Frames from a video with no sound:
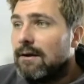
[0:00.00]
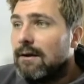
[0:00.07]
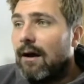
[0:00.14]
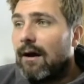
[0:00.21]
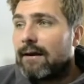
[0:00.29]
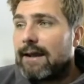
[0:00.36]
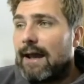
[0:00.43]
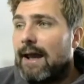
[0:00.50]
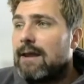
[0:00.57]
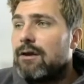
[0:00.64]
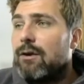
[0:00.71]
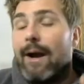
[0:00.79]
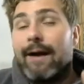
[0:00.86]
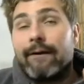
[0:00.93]
Okay,
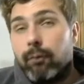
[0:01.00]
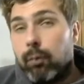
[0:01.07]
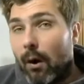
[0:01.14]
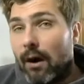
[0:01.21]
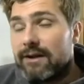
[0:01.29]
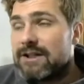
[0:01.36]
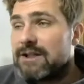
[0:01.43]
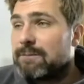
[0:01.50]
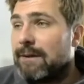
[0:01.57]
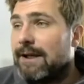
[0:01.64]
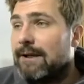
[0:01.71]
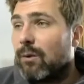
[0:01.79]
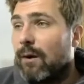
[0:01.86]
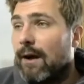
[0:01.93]
you have 1
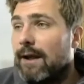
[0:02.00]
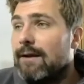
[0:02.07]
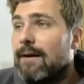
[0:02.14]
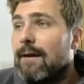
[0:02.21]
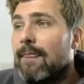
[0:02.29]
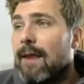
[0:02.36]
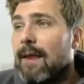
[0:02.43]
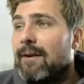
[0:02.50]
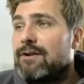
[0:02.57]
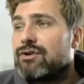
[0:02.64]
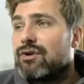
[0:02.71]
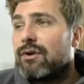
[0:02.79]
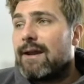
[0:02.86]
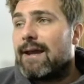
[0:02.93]
Speedway. That means
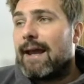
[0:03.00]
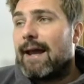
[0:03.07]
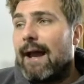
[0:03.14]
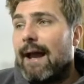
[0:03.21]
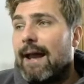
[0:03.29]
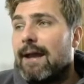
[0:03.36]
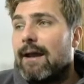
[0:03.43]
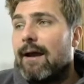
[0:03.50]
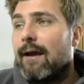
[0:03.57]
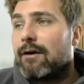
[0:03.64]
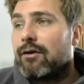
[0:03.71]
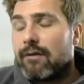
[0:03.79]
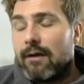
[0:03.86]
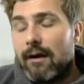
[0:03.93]
you're going to get
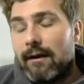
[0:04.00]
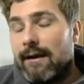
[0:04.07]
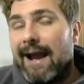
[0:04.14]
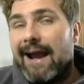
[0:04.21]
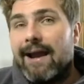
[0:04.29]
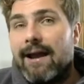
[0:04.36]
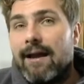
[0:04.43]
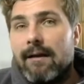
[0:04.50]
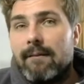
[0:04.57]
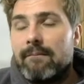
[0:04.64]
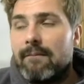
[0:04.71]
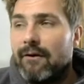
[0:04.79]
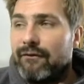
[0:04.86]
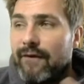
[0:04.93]

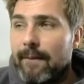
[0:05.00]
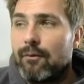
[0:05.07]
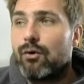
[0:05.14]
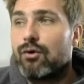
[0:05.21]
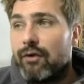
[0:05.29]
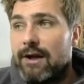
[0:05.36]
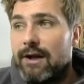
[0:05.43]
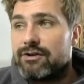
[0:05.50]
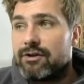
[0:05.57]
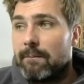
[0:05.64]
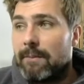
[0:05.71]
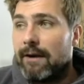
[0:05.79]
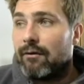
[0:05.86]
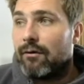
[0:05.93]
an ephemeral creature
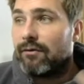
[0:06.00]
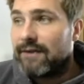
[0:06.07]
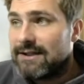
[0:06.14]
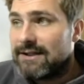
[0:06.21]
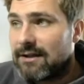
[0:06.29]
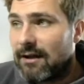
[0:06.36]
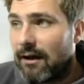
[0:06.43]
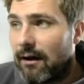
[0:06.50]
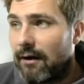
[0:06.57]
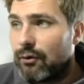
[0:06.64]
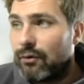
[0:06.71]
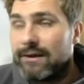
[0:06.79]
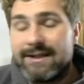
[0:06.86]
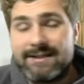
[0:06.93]
appear on this card
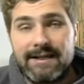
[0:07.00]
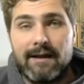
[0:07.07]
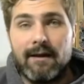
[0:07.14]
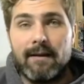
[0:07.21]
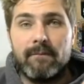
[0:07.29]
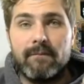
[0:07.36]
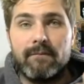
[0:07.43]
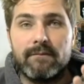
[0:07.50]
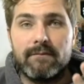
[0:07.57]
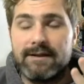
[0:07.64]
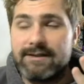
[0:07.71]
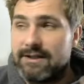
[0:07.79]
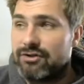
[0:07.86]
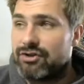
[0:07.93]
or this
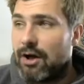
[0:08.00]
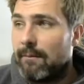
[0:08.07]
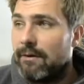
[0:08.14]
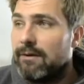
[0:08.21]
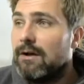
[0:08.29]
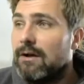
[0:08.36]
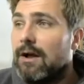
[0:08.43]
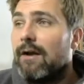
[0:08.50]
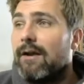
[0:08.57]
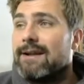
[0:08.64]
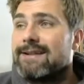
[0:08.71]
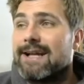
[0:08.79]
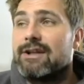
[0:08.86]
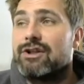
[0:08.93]
enchantment that
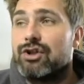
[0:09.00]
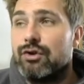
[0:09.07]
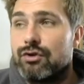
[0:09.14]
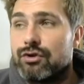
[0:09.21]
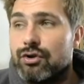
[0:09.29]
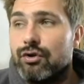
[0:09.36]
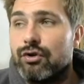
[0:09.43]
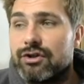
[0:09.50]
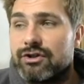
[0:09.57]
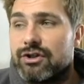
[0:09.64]
is a 2/2 because they're